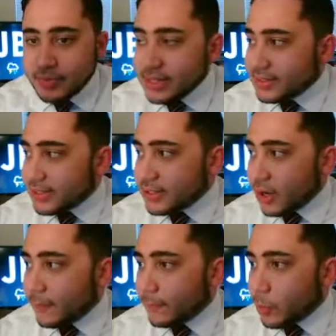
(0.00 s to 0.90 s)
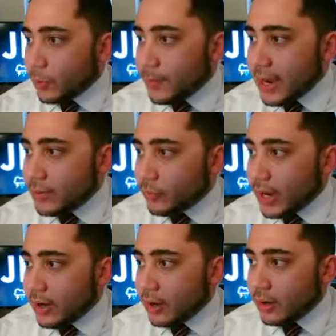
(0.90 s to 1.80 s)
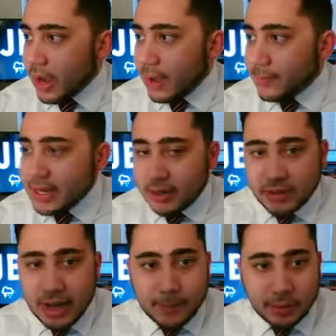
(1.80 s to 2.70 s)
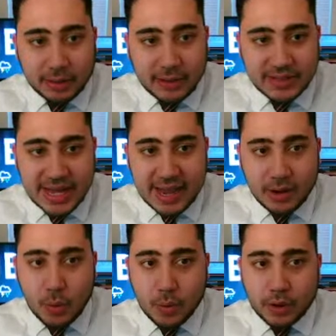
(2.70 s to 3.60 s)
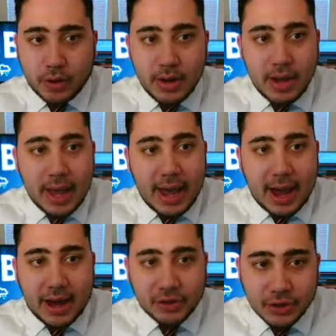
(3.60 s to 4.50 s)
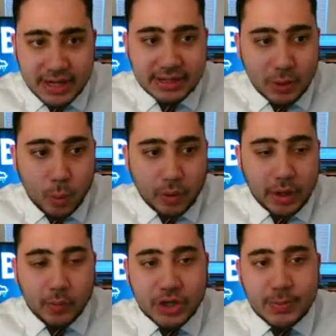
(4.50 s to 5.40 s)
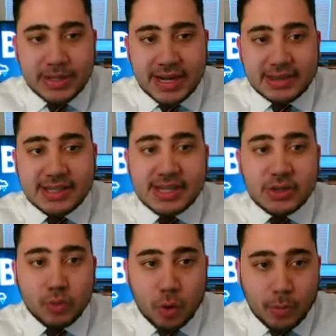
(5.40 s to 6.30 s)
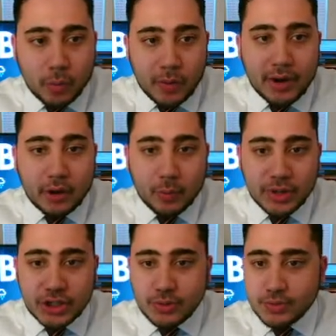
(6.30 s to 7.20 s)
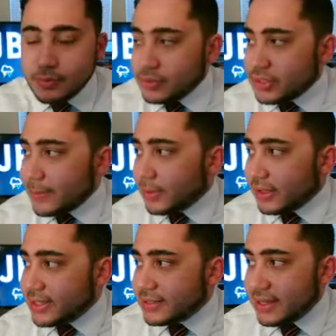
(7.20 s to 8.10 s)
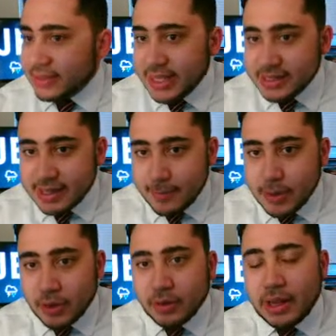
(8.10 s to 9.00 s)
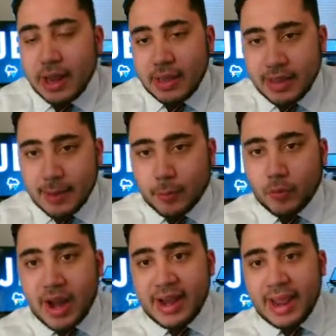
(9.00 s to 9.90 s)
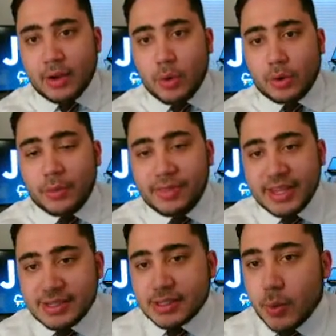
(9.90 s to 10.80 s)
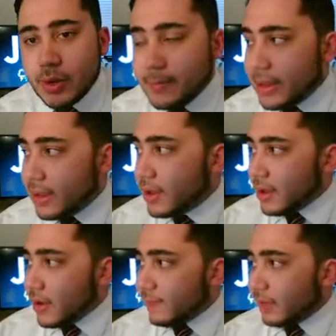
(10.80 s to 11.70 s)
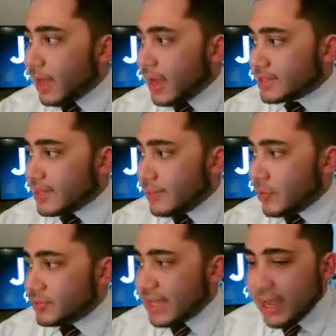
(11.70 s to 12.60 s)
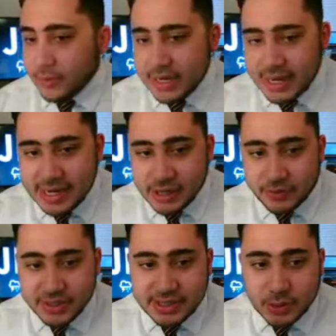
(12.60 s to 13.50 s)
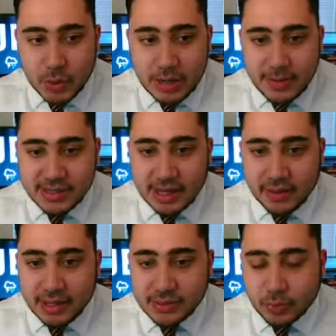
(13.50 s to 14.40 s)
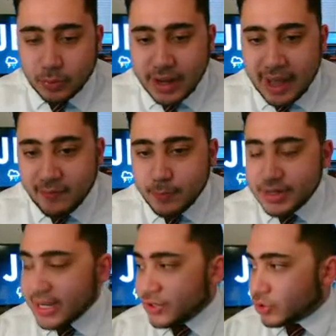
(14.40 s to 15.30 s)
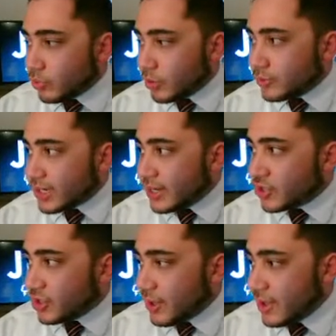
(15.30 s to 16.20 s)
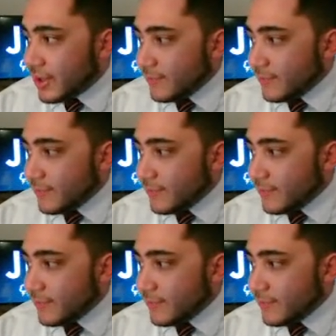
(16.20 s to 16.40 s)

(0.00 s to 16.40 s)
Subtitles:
This is our 4-pane radar up here in the upper left-hand corner. Underneath the William Richmond ink, this is normal radar, what you typically see. This up here in the upper right-hand corner, this is going to be velocity mode. Down here, this is going to be telling us where we have potential rotation.